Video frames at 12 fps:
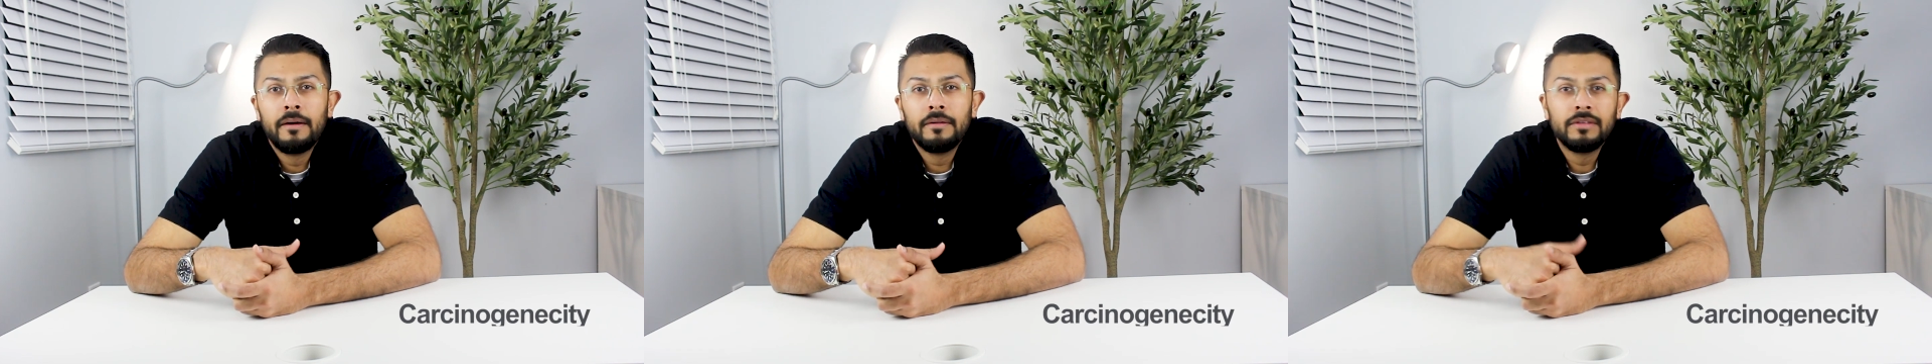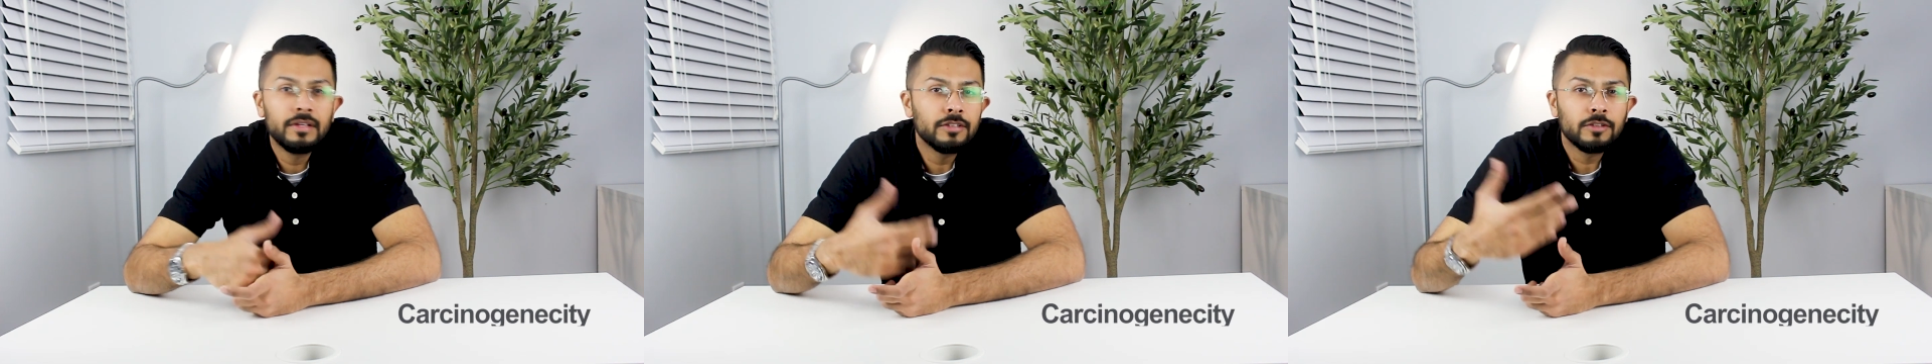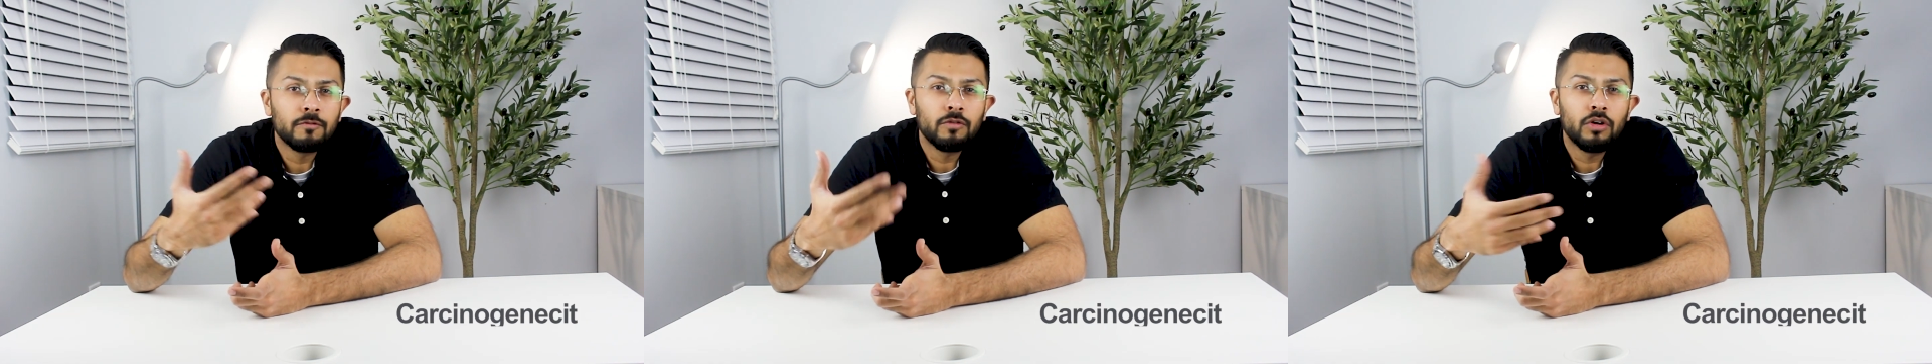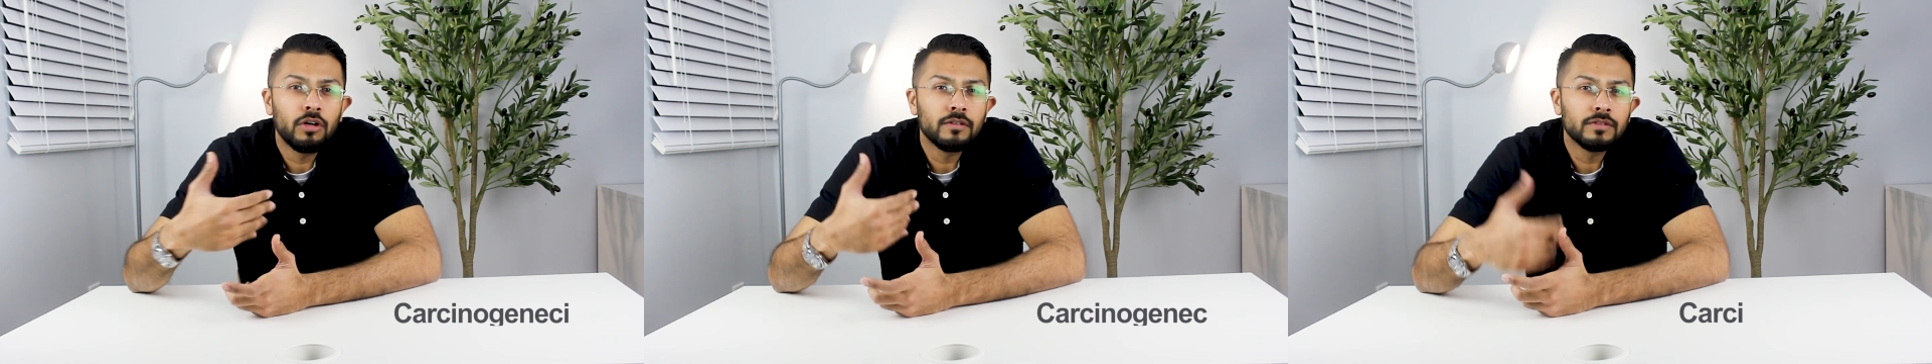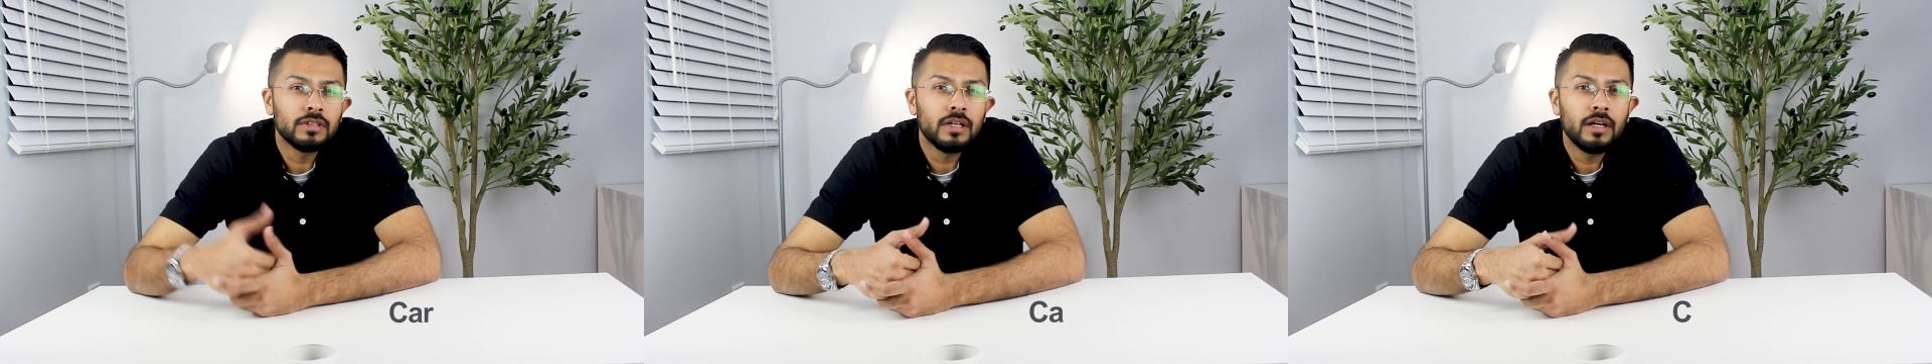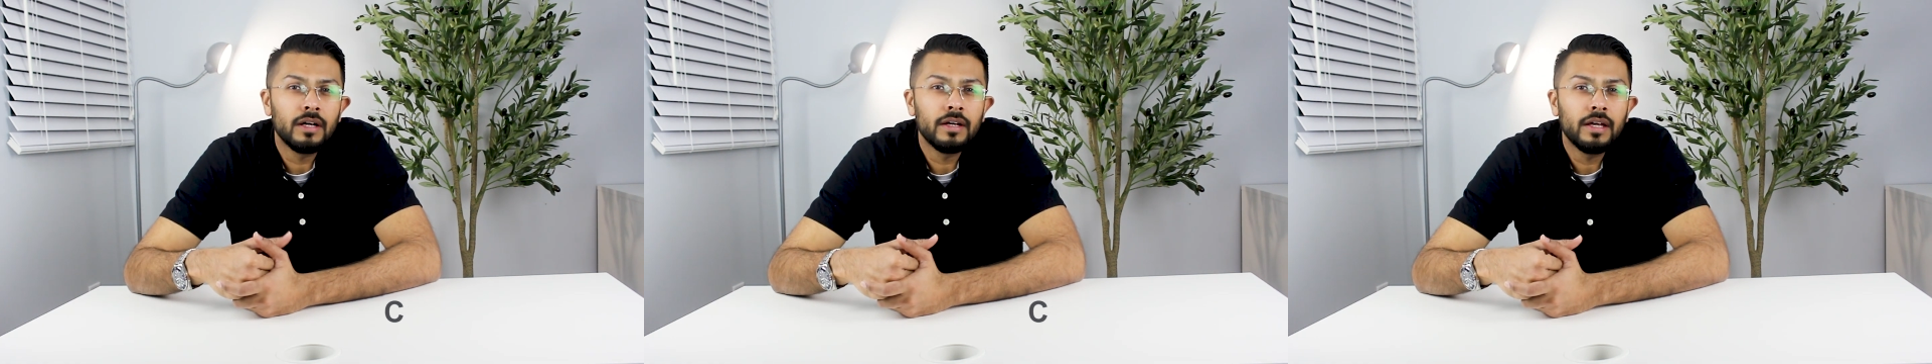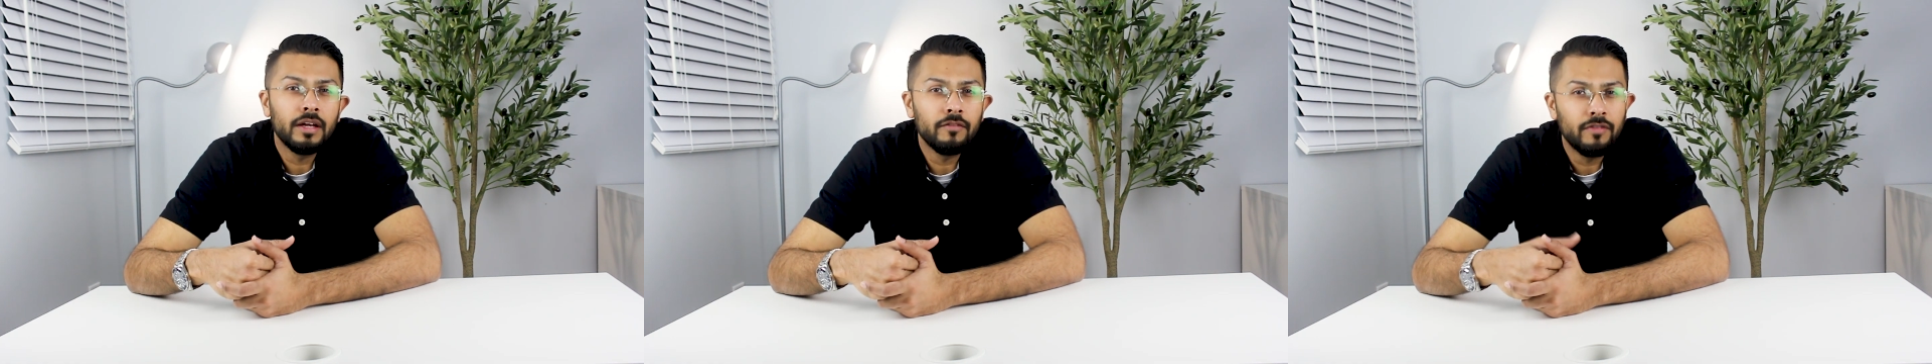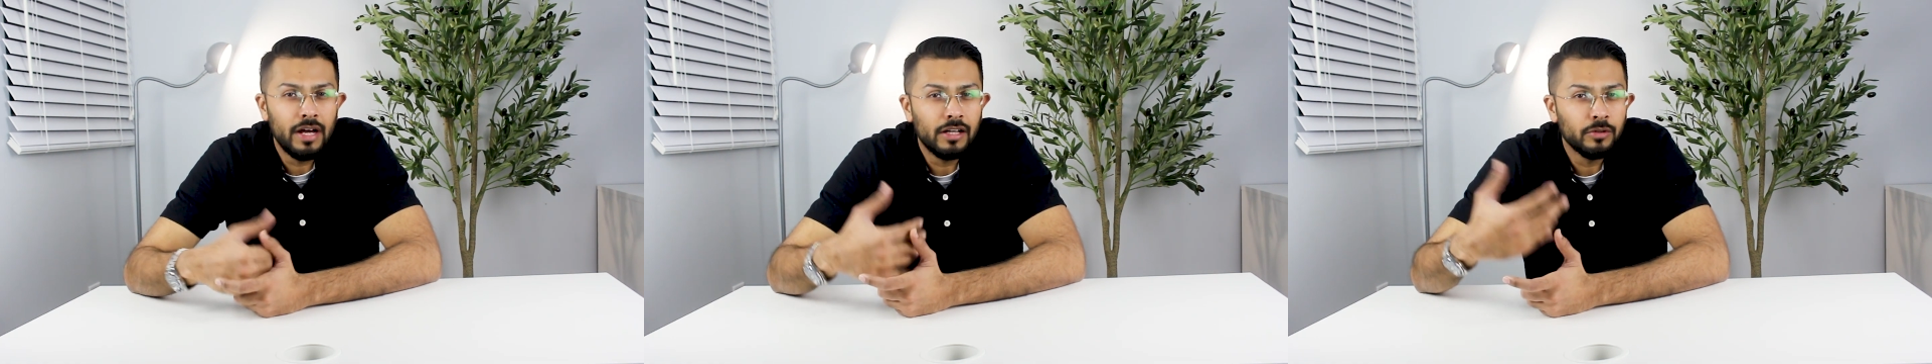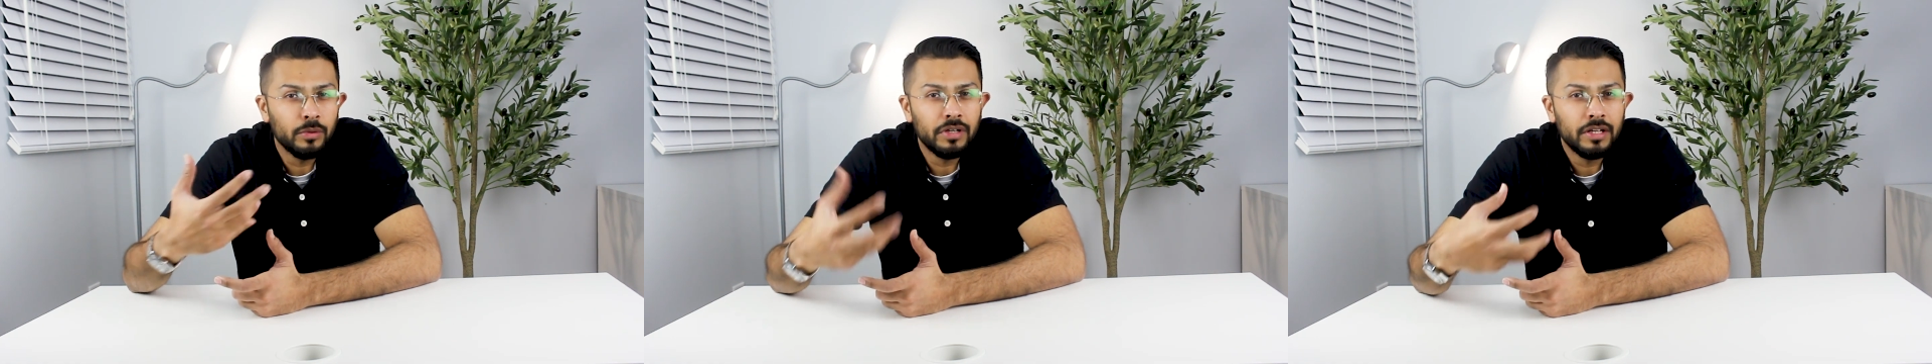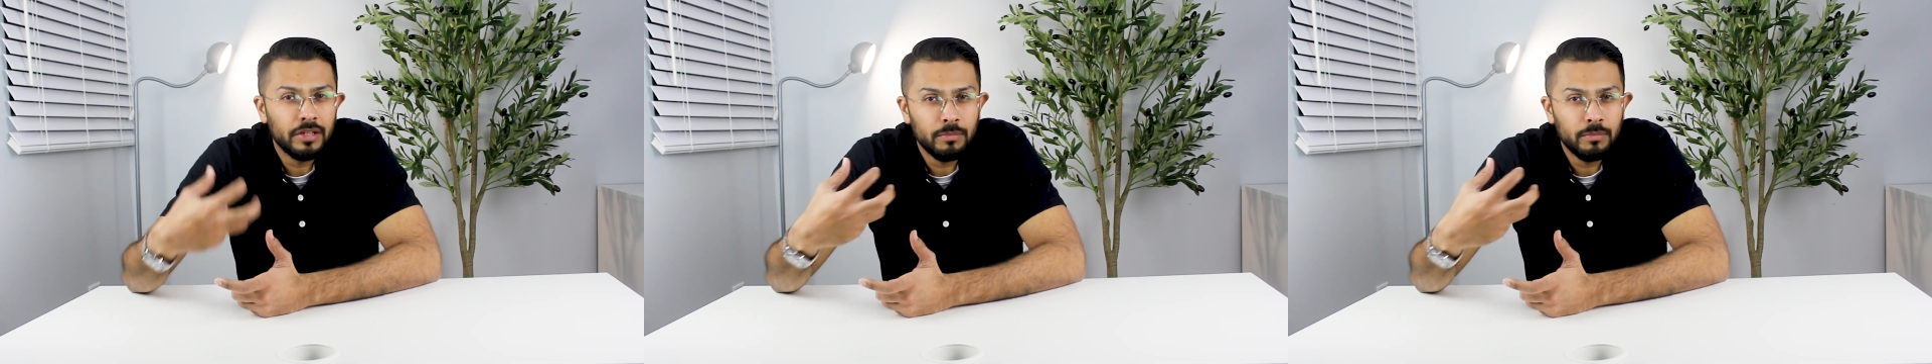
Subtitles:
This involves evaluating